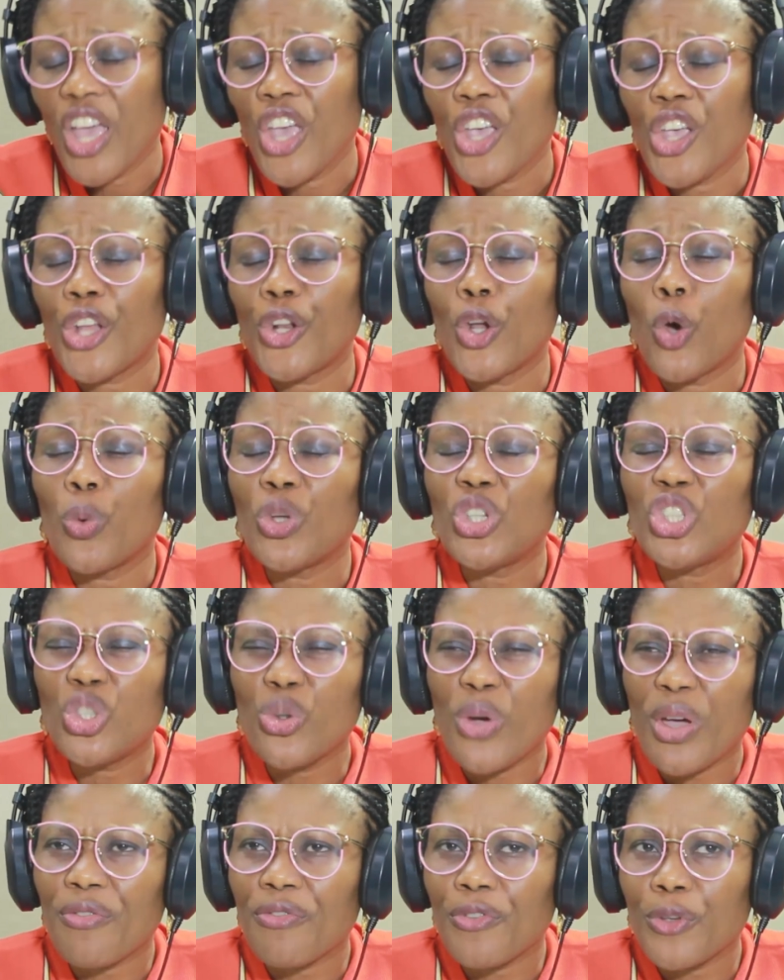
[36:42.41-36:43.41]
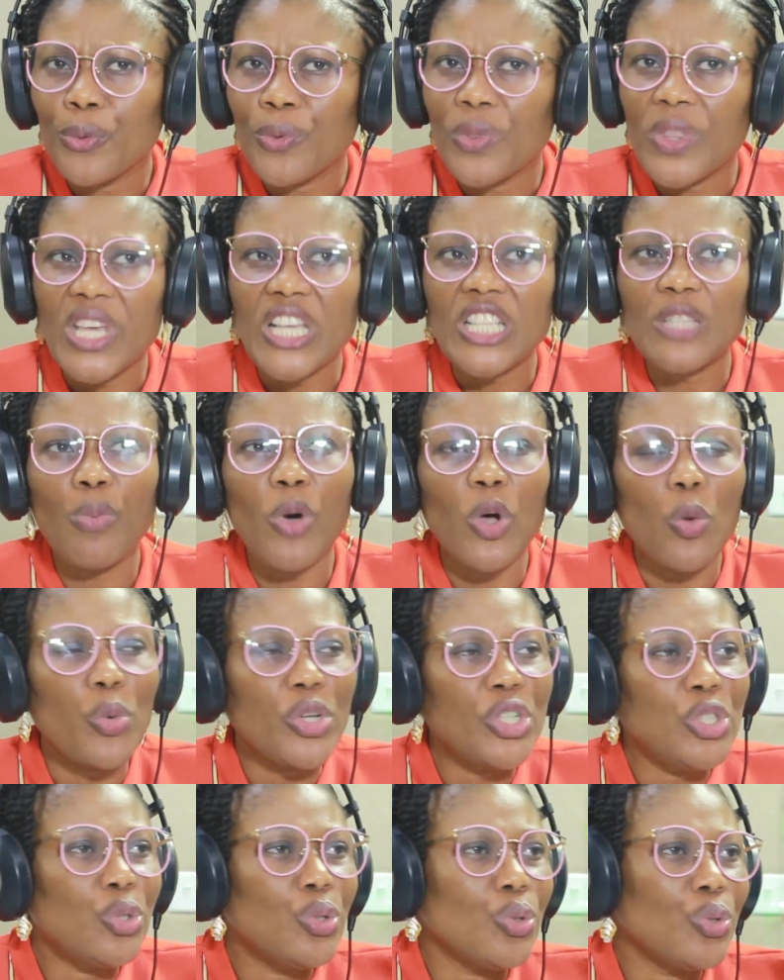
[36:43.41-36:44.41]
you know, we do a few things, but
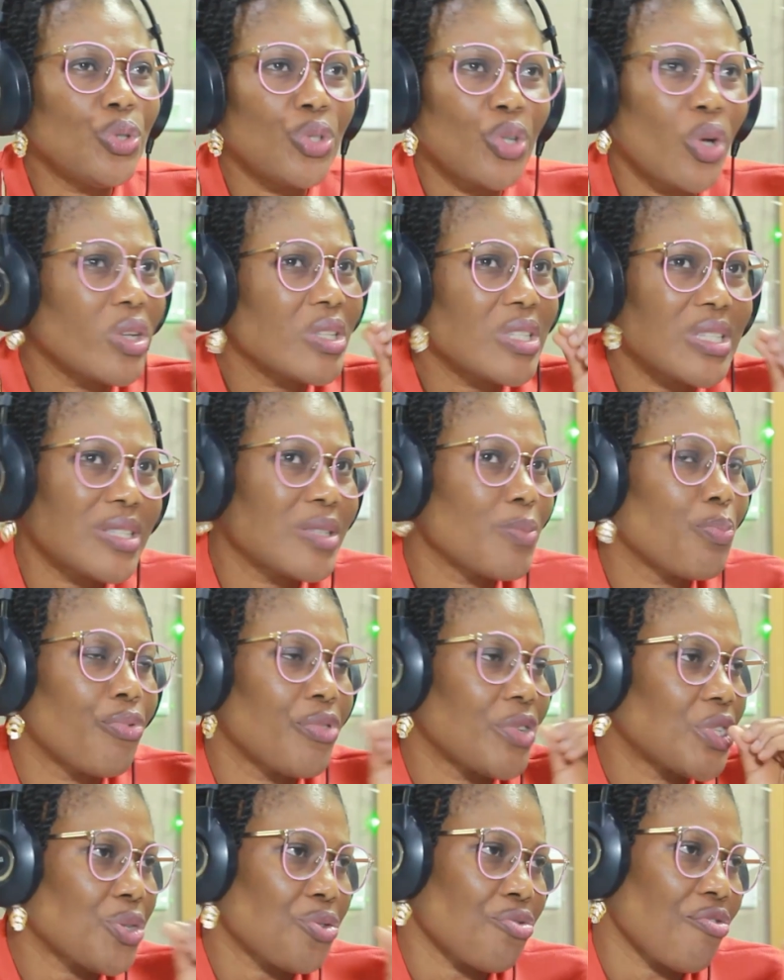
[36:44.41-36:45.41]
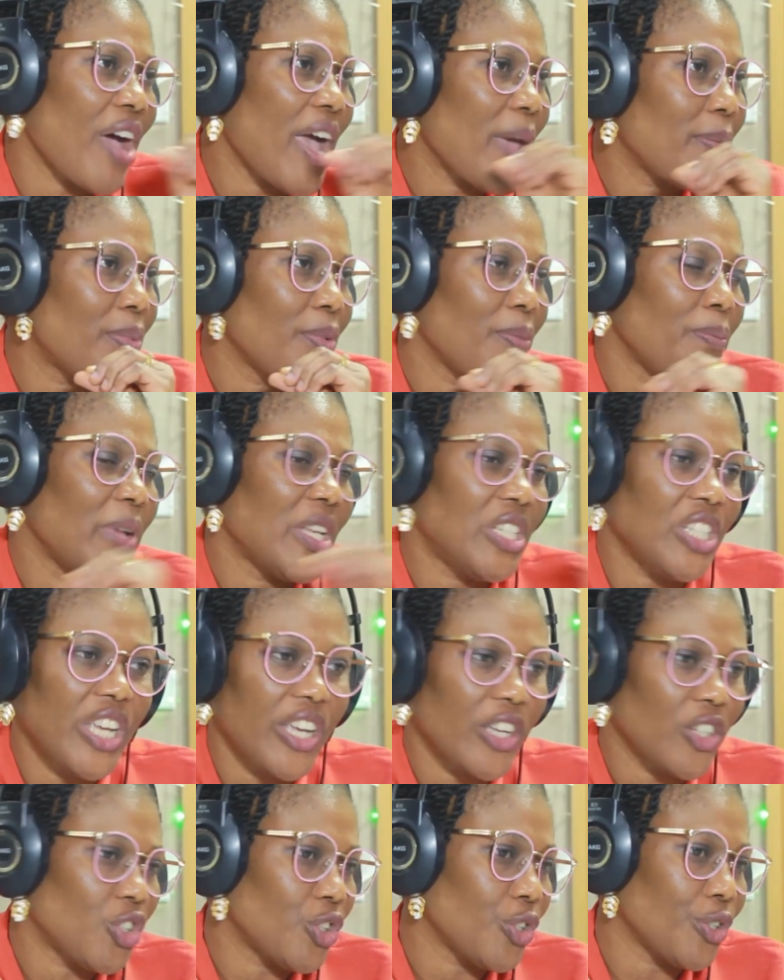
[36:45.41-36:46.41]
we do not prescribe
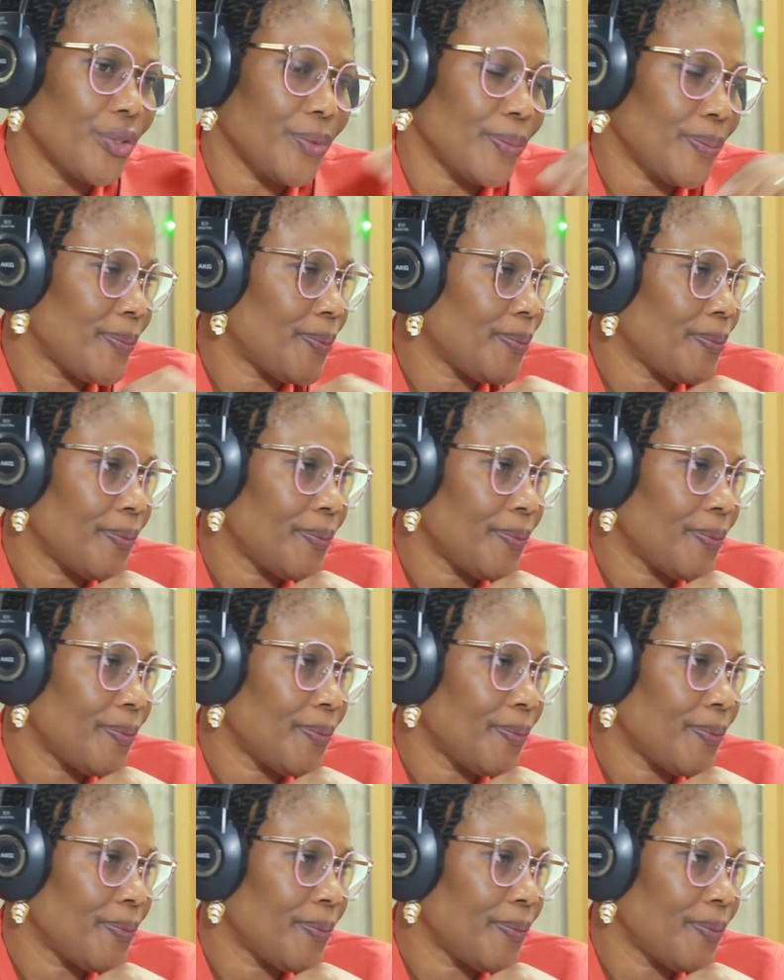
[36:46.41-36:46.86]
medication.